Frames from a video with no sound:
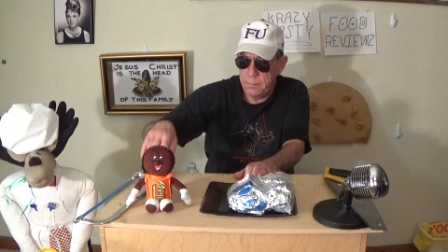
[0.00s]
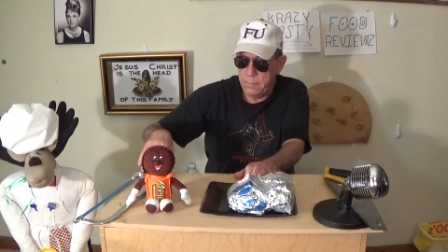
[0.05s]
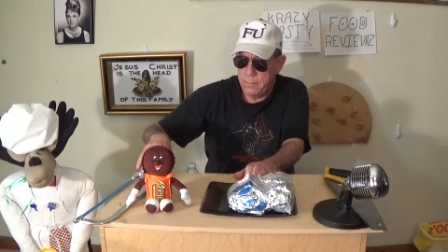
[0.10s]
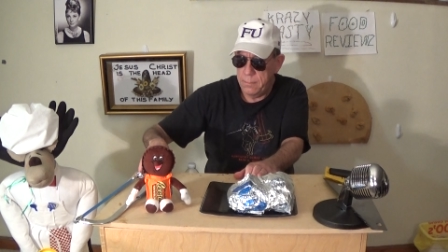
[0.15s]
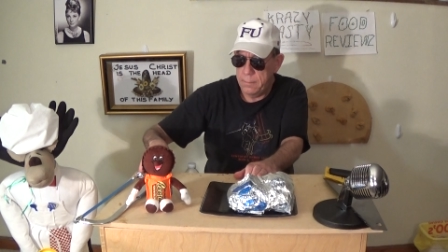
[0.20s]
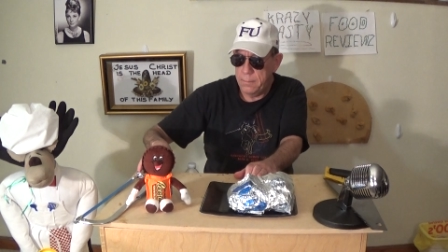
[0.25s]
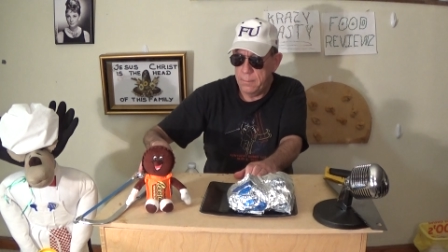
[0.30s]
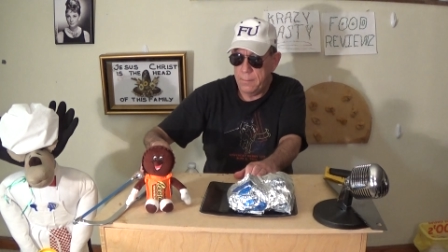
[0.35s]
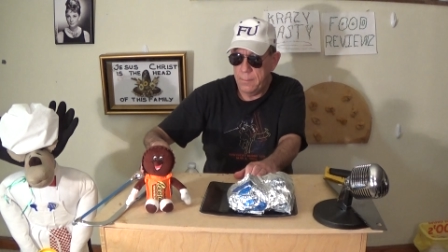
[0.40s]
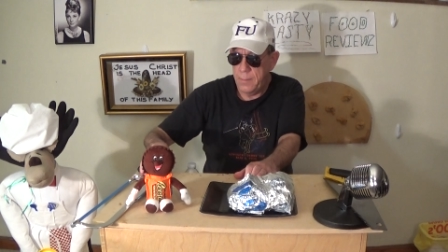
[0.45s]

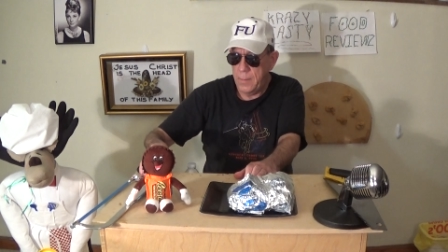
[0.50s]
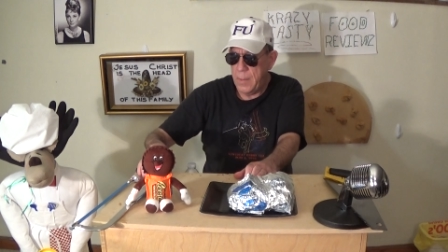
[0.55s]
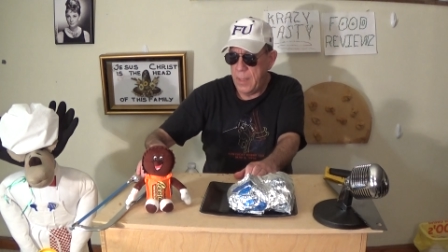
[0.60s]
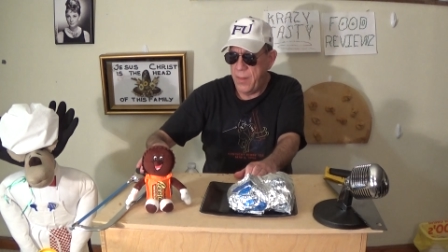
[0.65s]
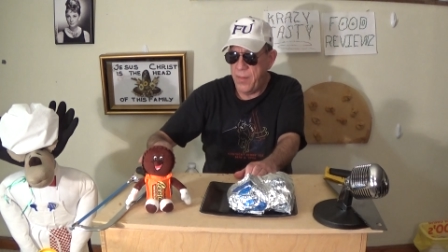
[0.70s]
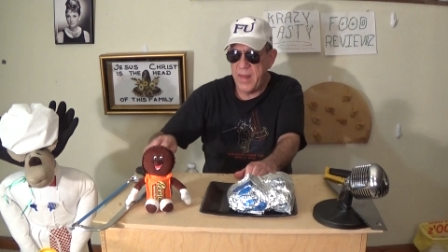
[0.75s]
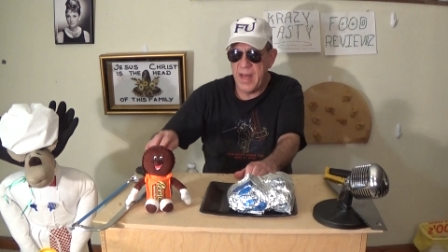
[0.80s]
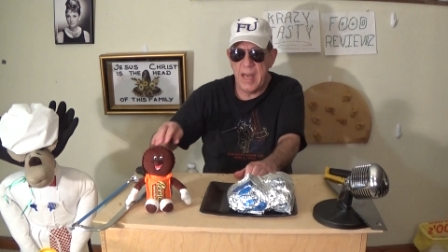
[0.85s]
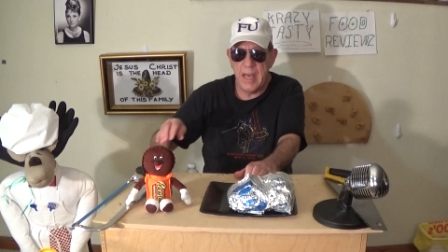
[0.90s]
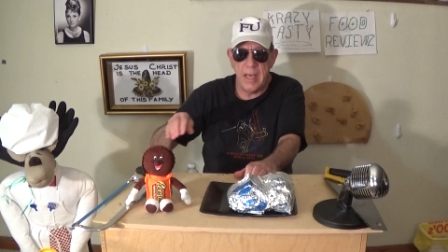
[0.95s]
Thing.
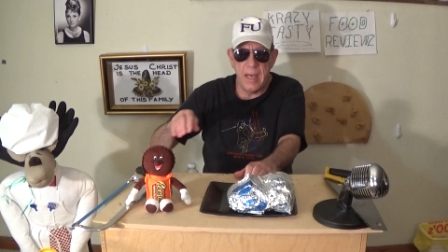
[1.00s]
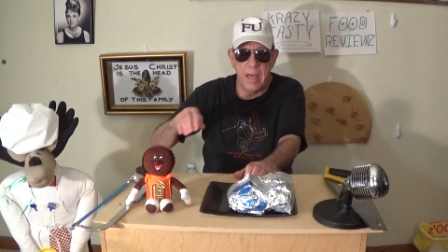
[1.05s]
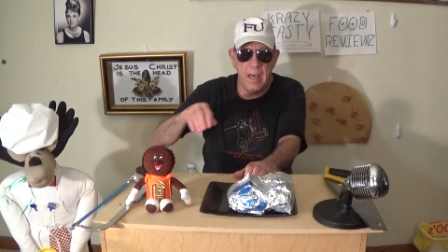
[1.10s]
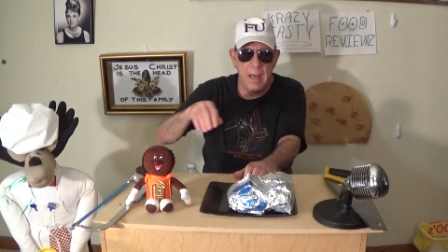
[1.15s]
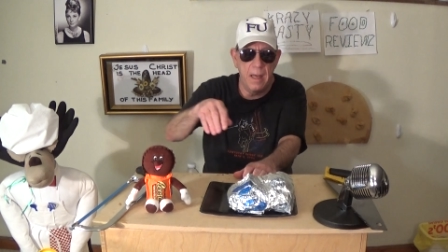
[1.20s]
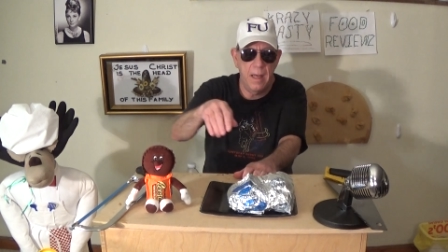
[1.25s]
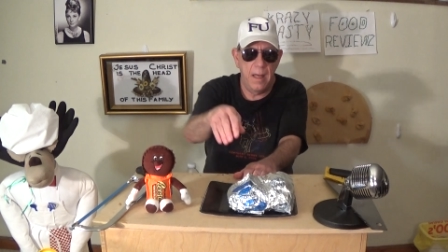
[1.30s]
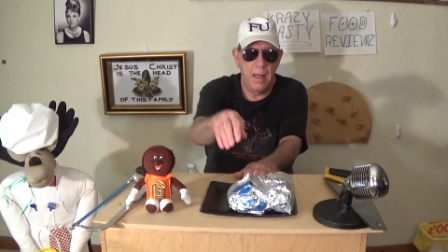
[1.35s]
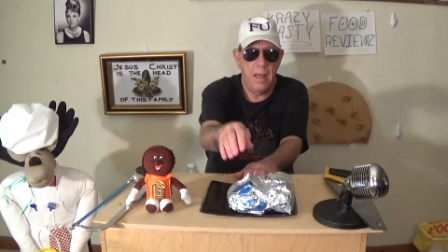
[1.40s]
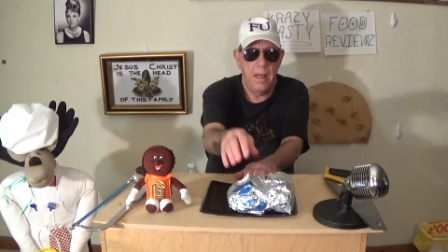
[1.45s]
Thing.
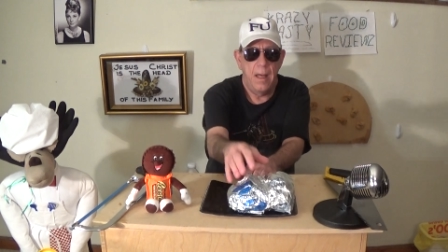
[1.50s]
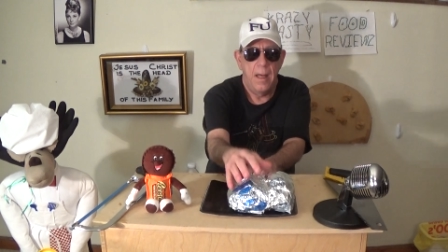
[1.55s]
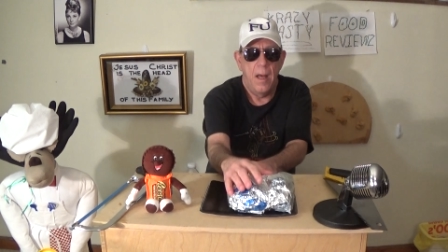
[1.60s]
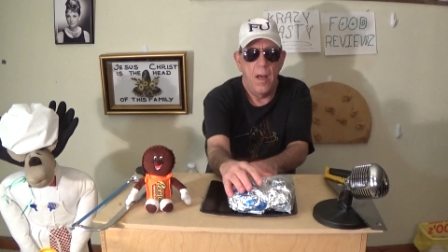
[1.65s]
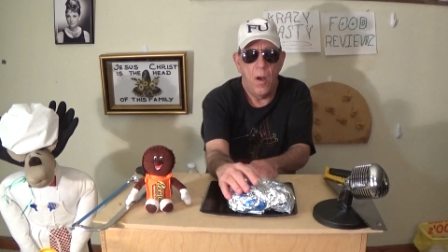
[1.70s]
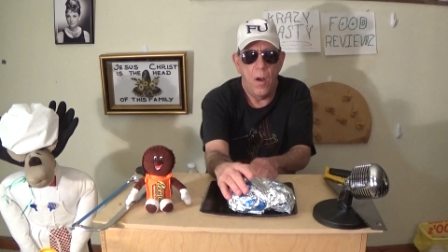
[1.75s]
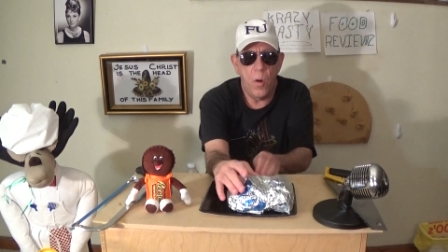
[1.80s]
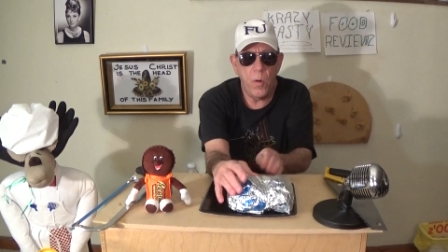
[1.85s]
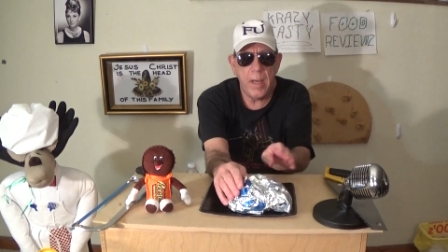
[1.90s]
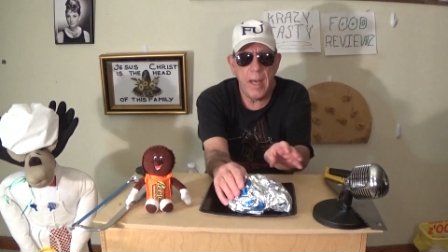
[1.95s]

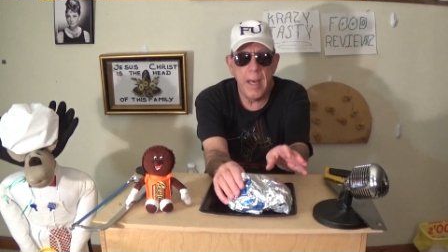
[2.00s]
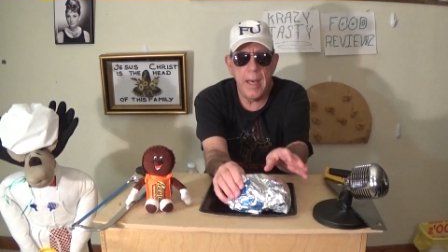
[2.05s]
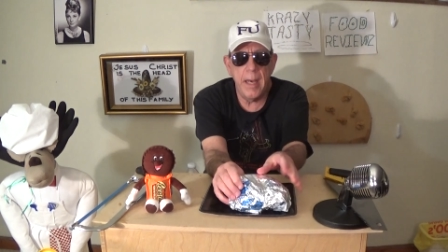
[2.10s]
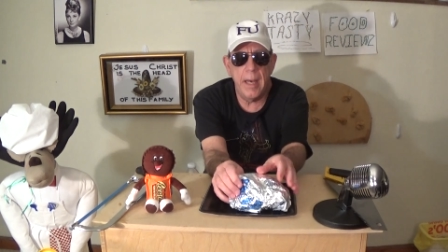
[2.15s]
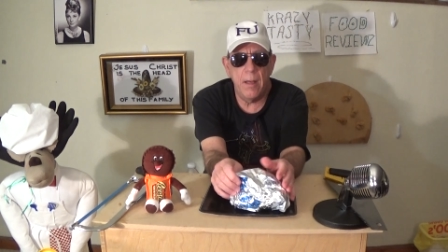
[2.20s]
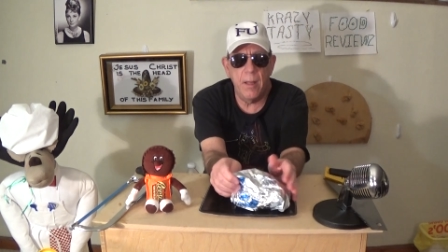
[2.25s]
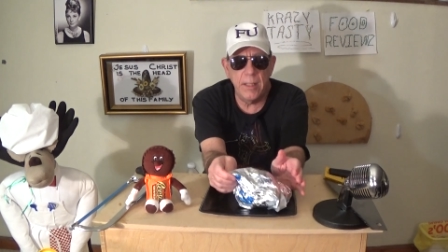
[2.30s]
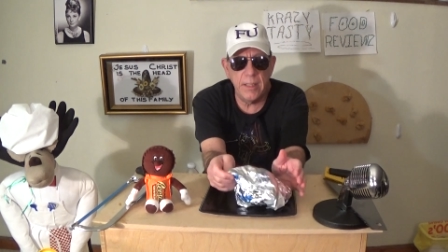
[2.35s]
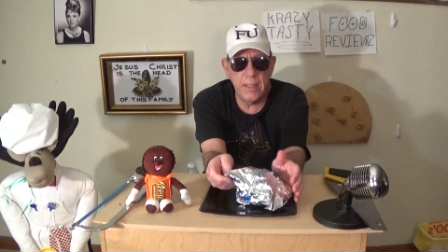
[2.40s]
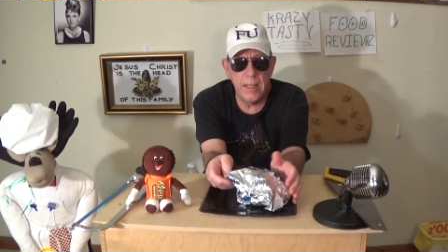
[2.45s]
Thing.
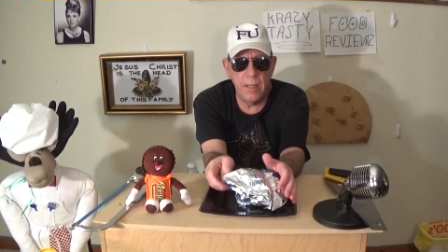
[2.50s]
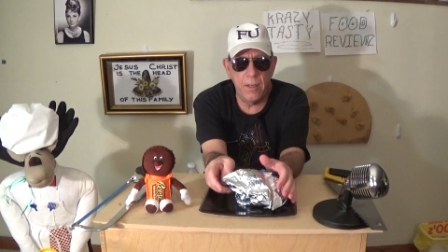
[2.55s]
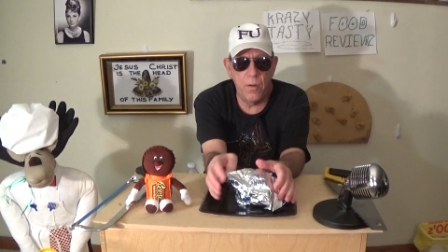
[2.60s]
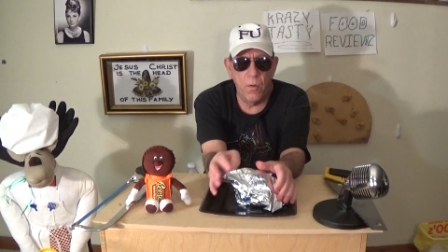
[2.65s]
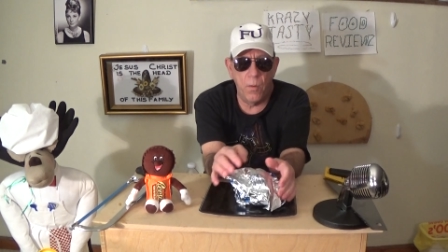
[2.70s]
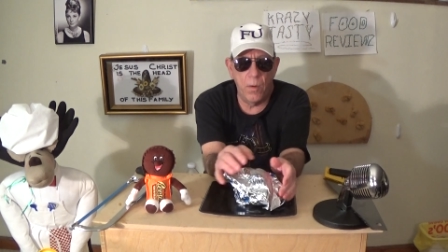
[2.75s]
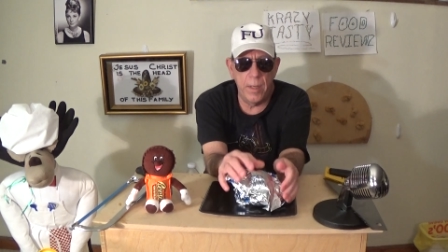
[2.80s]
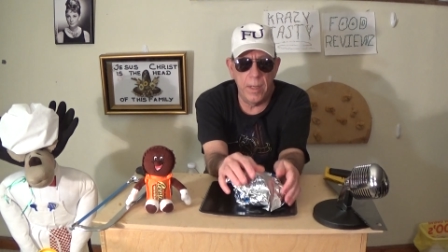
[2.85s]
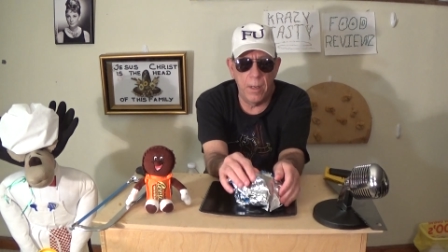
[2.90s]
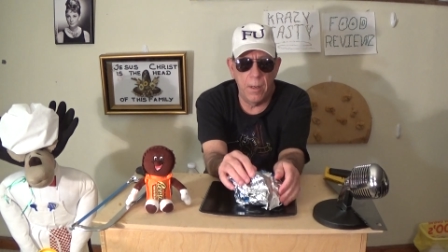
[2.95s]
Okay, let's get
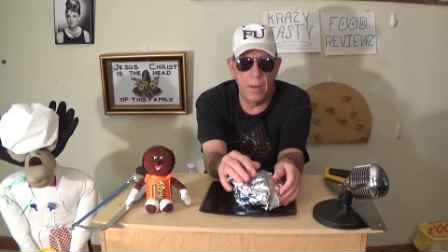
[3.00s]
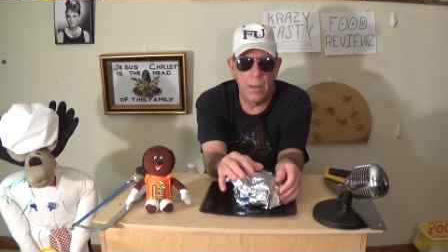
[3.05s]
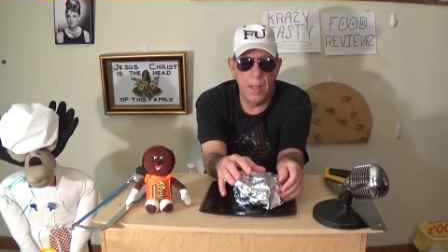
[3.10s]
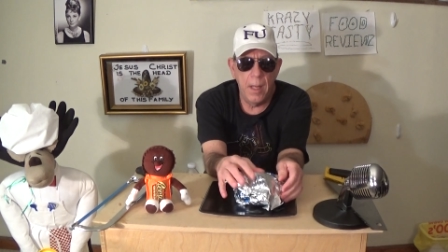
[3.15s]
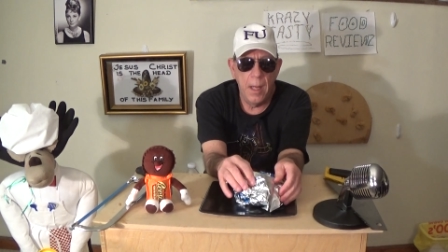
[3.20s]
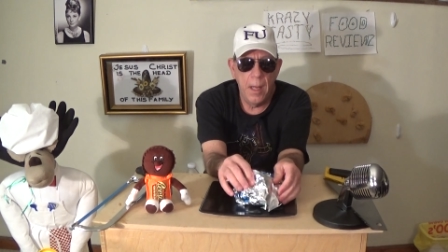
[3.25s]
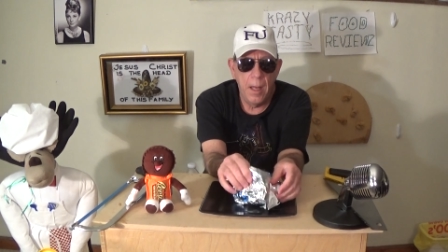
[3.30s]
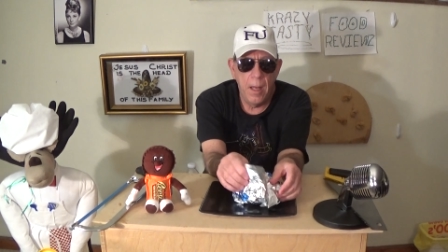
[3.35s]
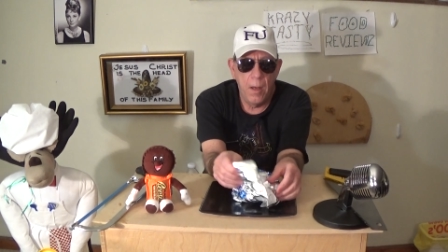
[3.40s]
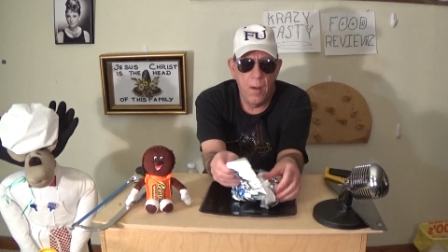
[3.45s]
going here.
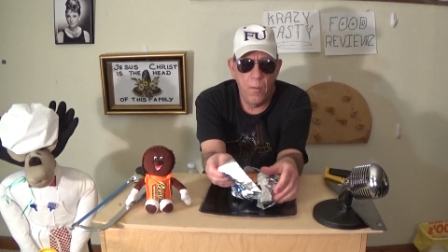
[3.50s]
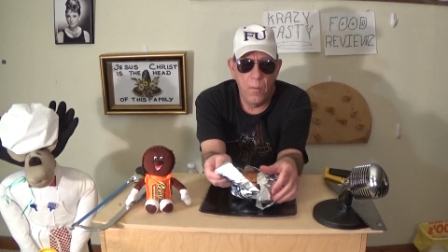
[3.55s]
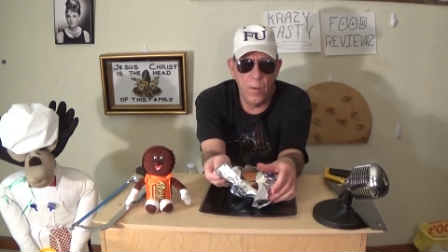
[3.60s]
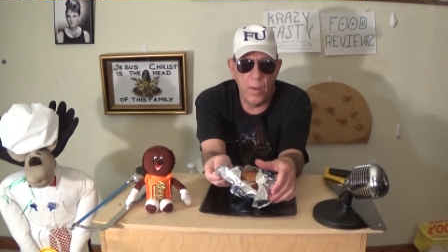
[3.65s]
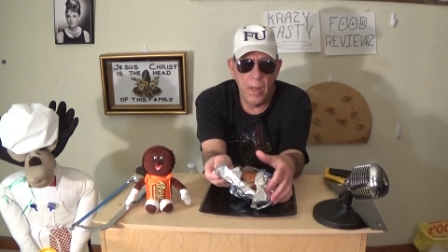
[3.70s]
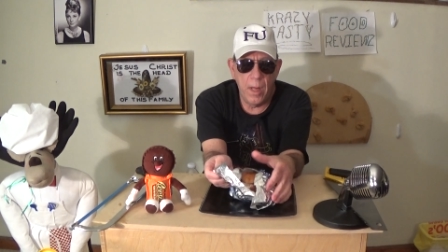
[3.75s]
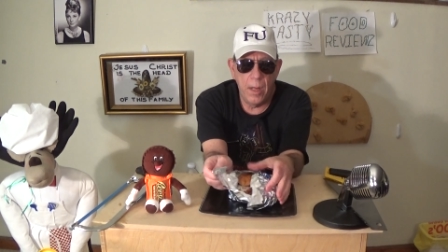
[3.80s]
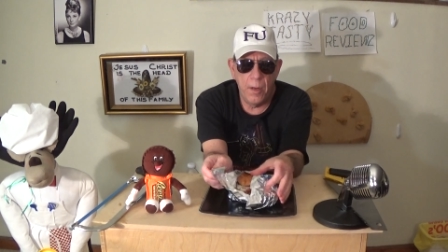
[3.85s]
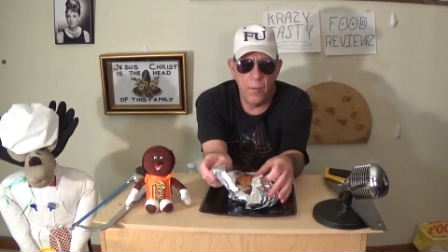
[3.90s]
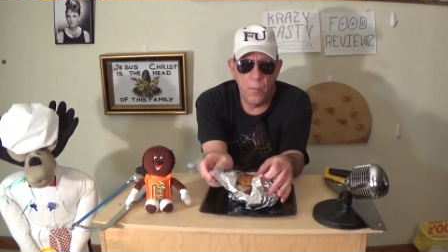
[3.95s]

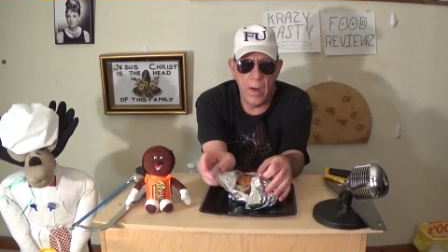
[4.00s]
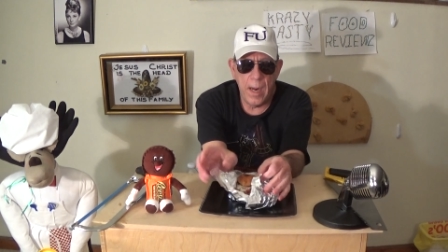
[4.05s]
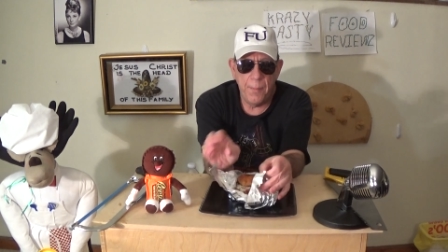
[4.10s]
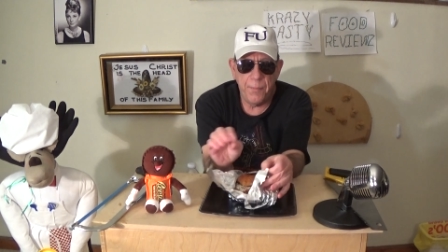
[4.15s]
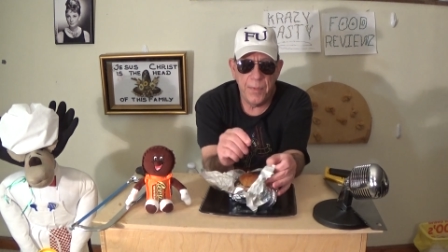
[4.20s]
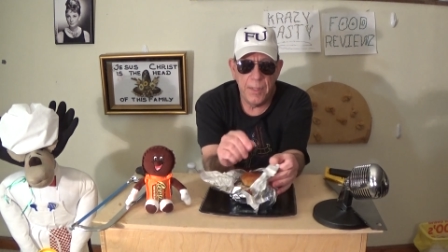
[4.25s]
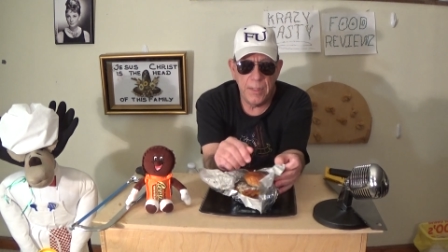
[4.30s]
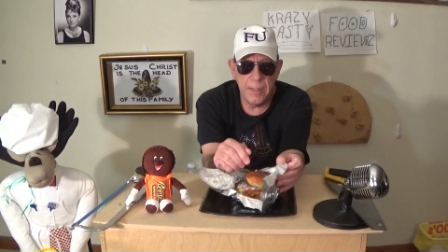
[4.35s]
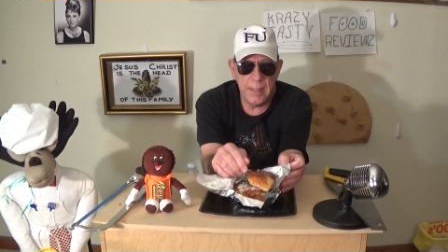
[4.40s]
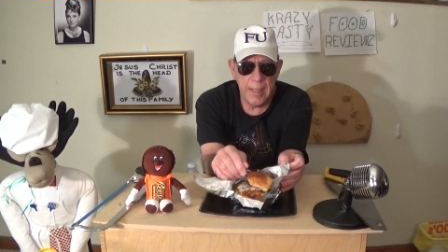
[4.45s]
We'll unwrap this